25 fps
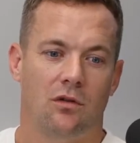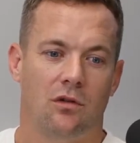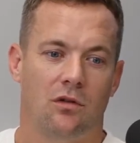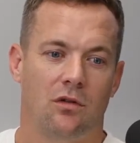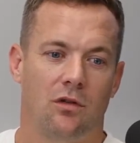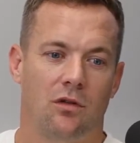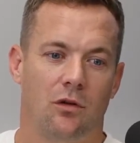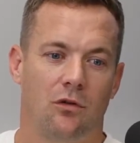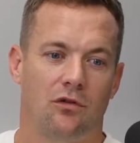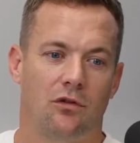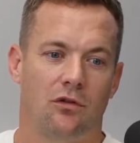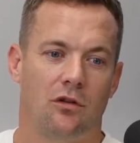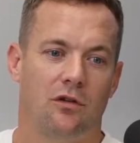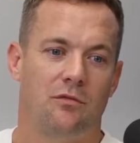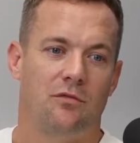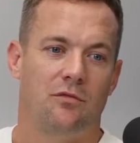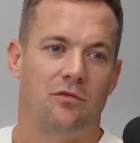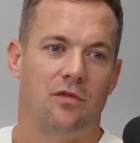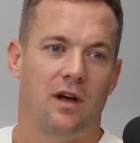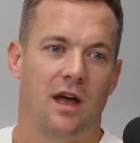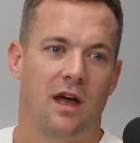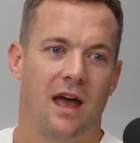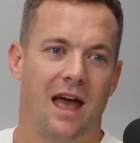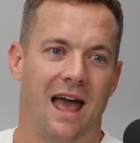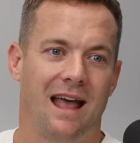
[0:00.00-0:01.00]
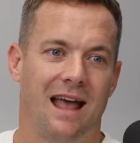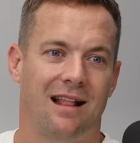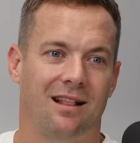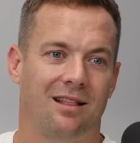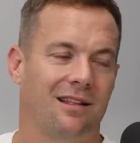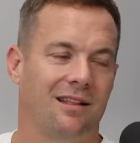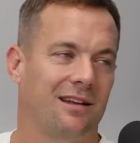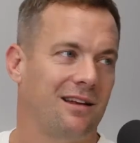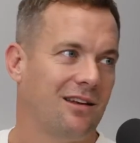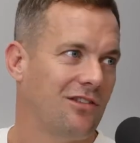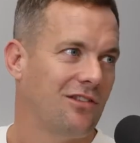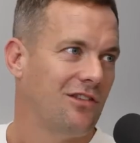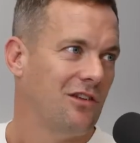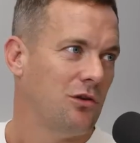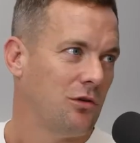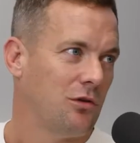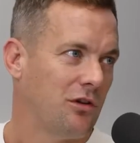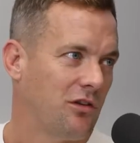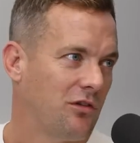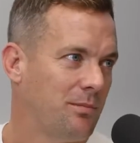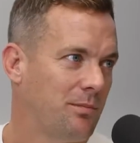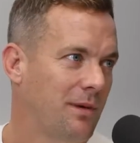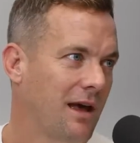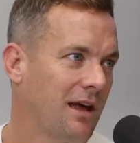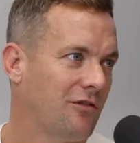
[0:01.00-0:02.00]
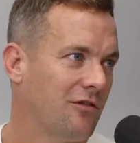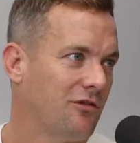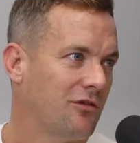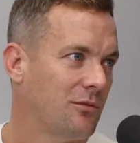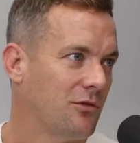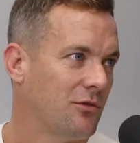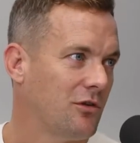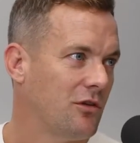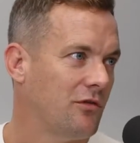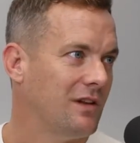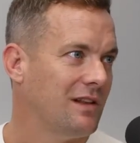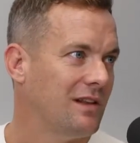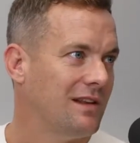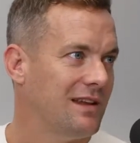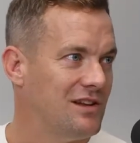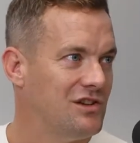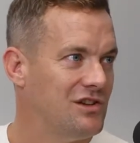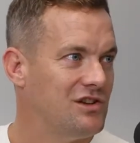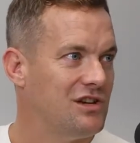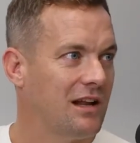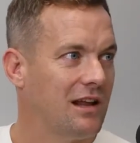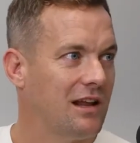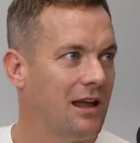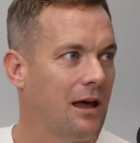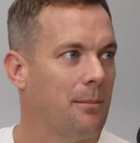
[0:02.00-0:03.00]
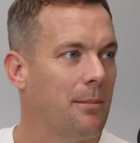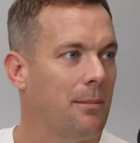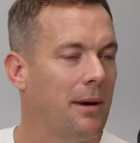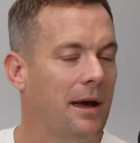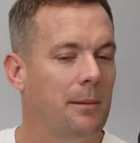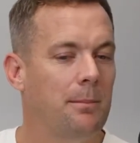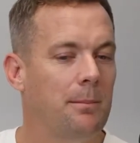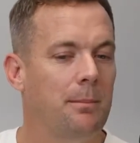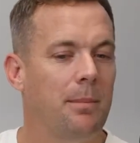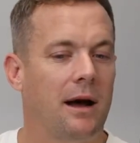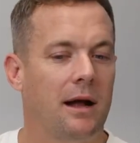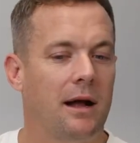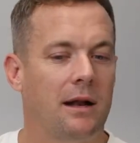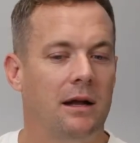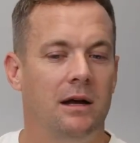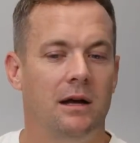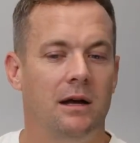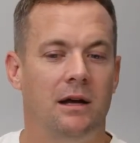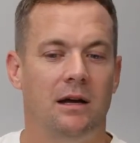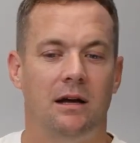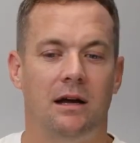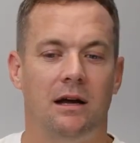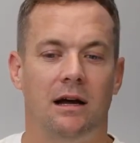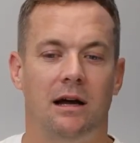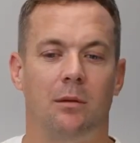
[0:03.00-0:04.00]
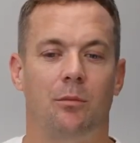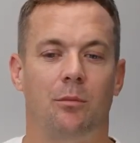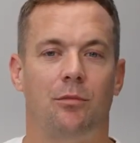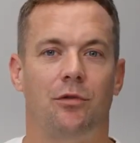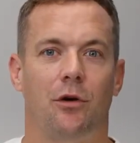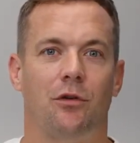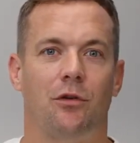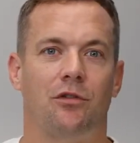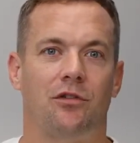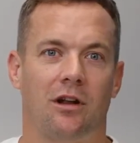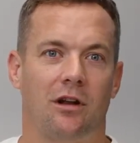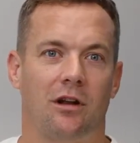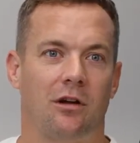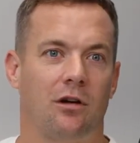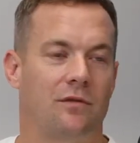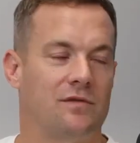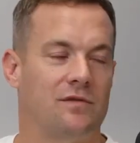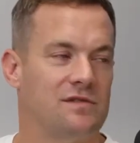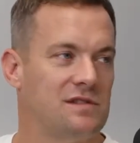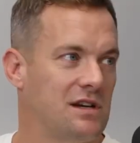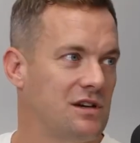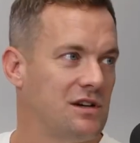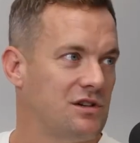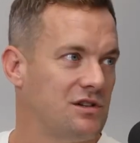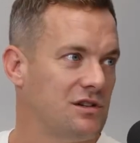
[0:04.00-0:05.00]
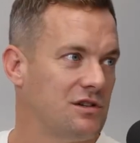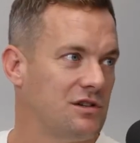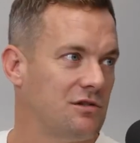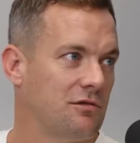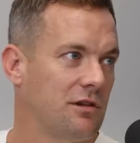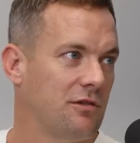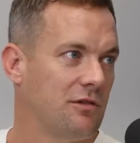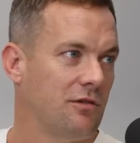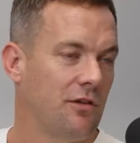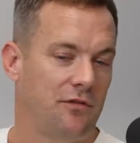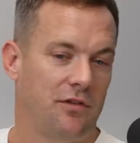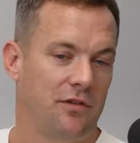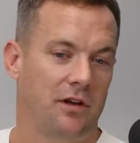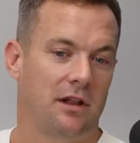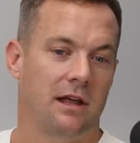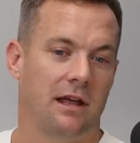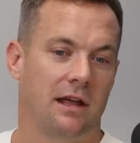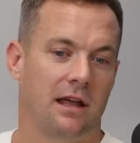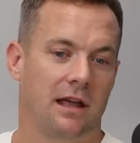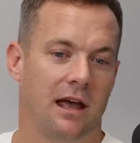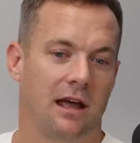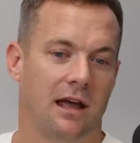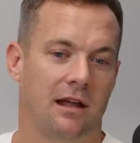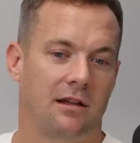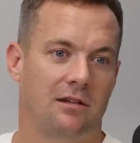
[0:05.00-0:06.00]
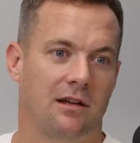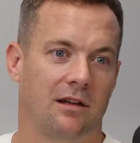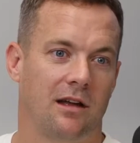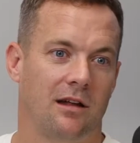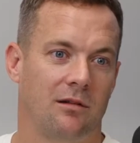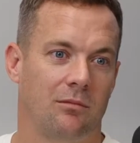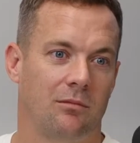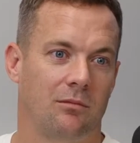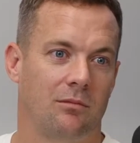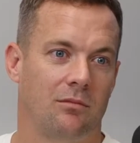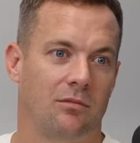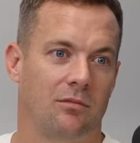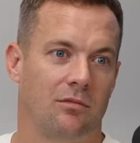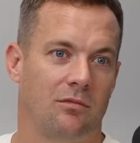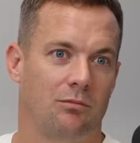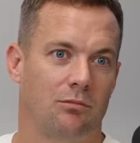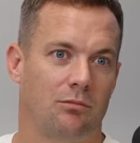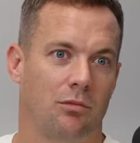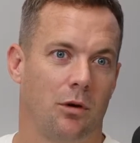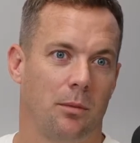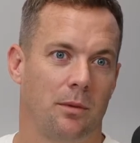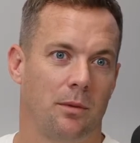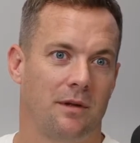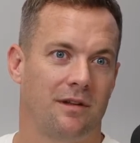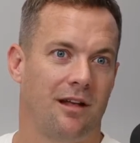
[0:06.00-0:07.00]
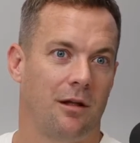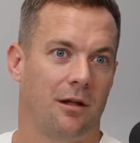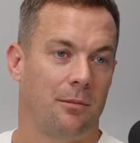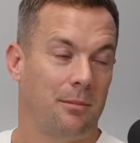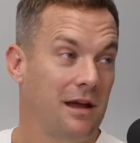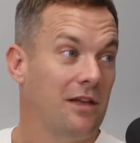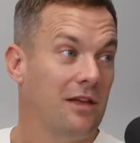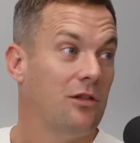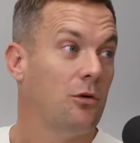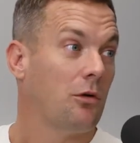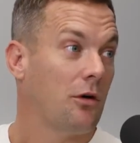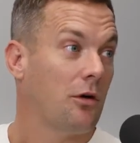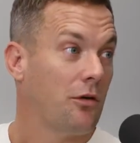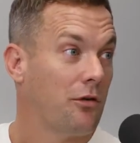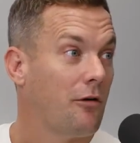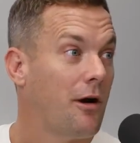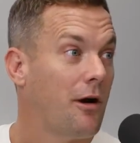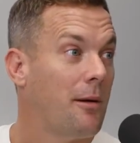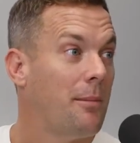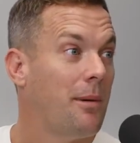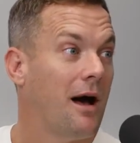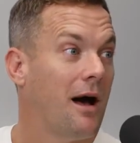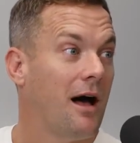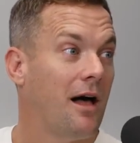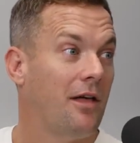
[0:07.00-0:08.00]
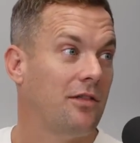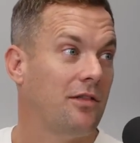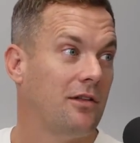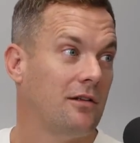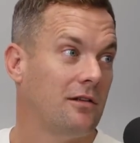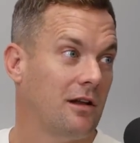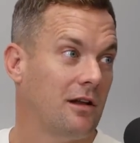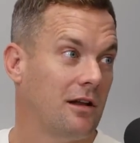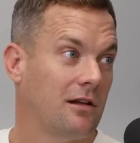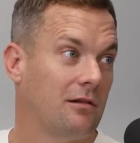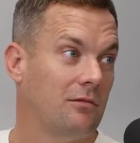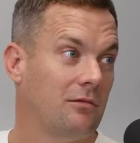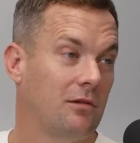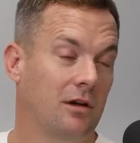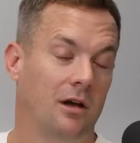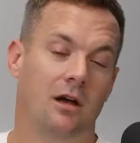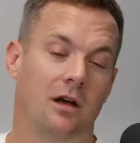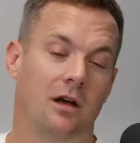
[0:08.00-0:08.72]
those sort of analytics that you would expect from sort of a lead gen campaign, but those kind of conversations are really fulfilling and probably tell me that we're on the right path, and